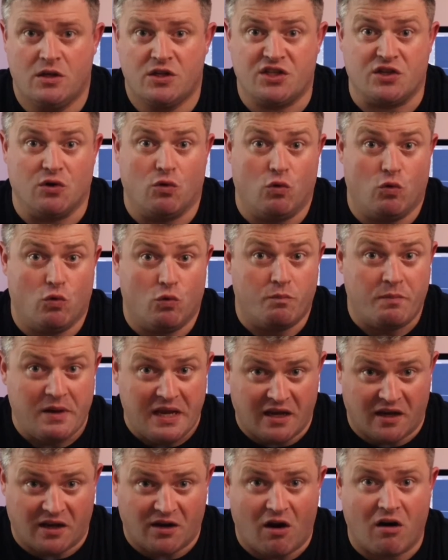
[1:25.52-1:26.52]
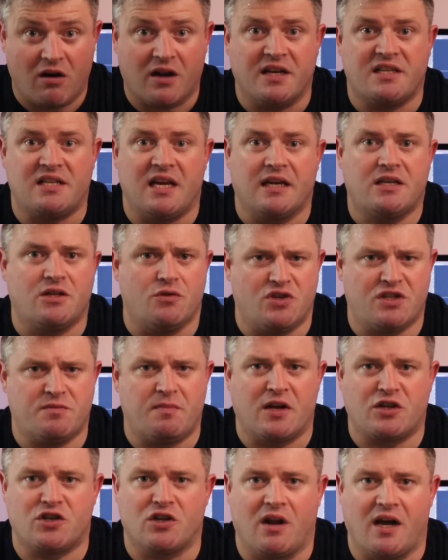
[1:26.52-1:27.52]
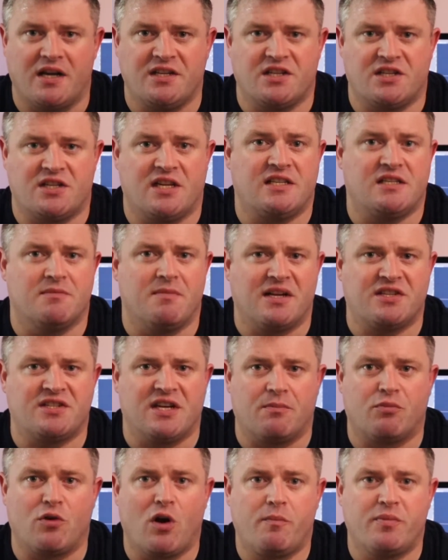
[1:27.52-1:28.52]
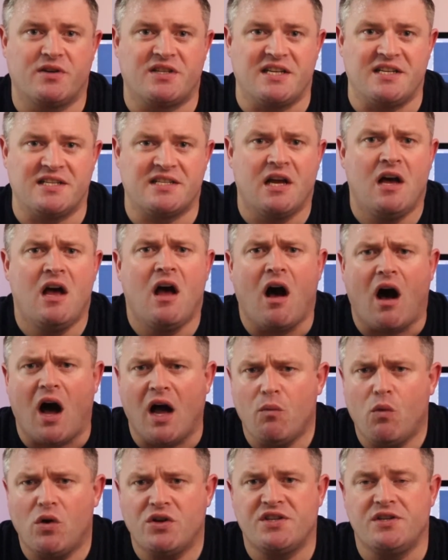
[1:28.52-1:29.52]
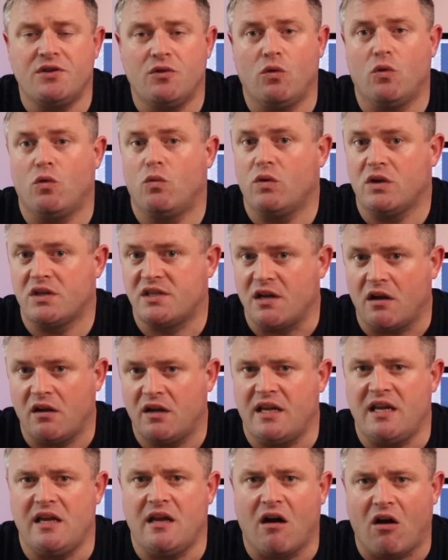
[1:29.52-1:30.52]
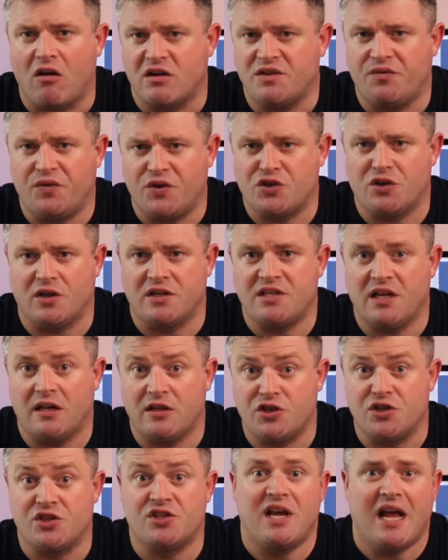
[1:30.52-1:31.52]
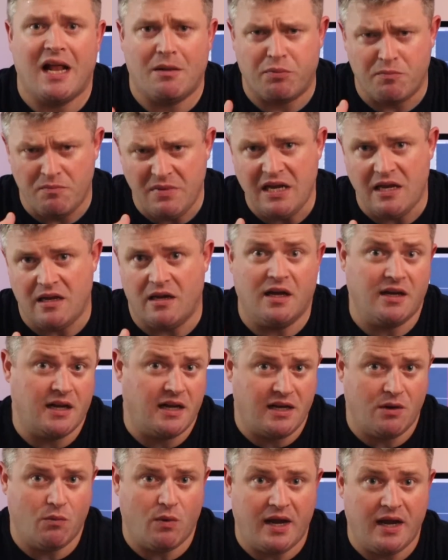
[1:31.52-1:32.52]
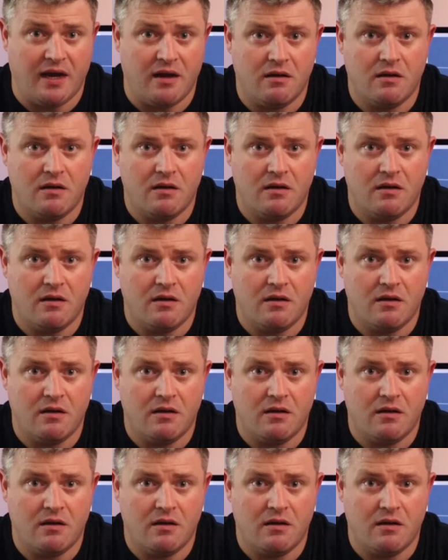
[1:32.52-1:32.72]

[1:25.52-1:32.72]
So, being an architect who specialises in domestic properties, I want to know will DALL-E artificial intelligence help me in any way?